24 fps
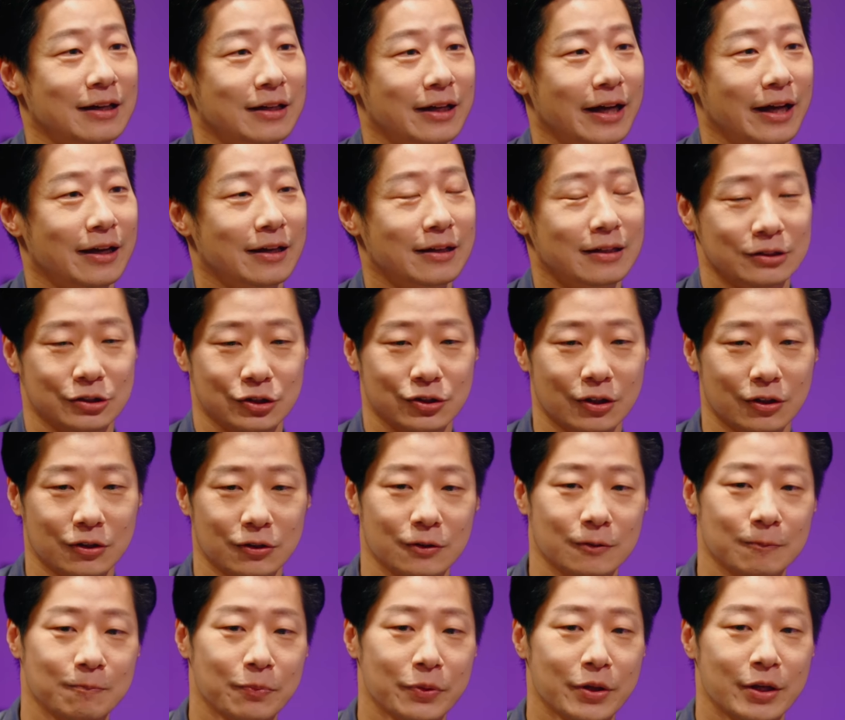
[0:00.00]
Mm-hmm.
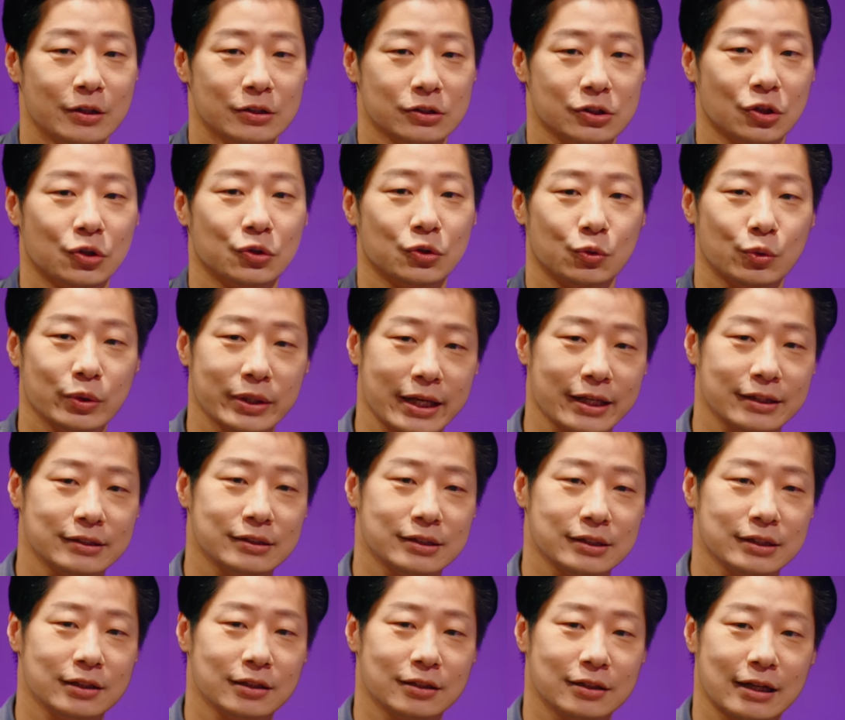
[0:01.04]
So, so we can
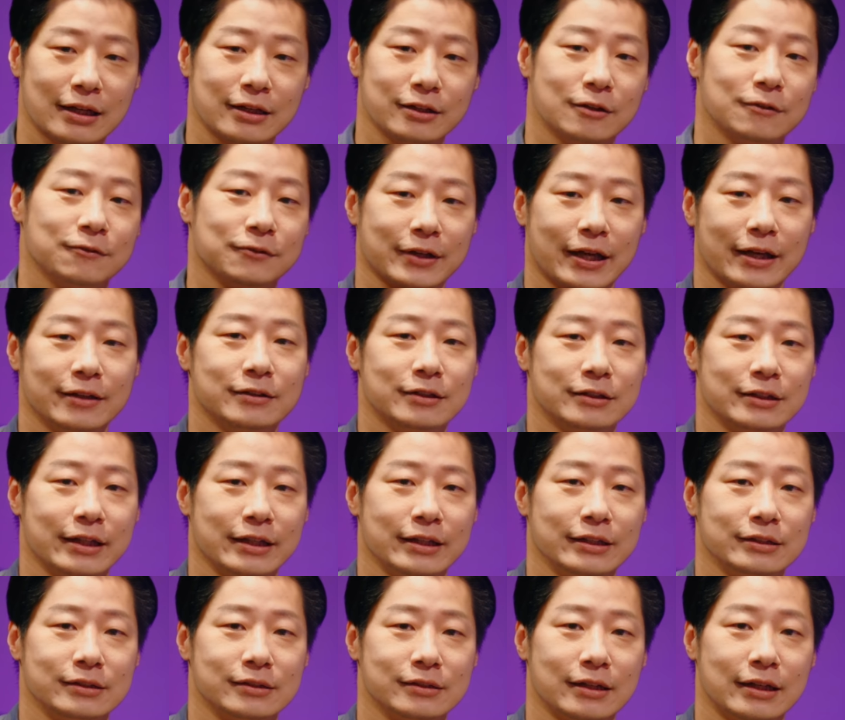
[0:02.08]
see a lot of candidates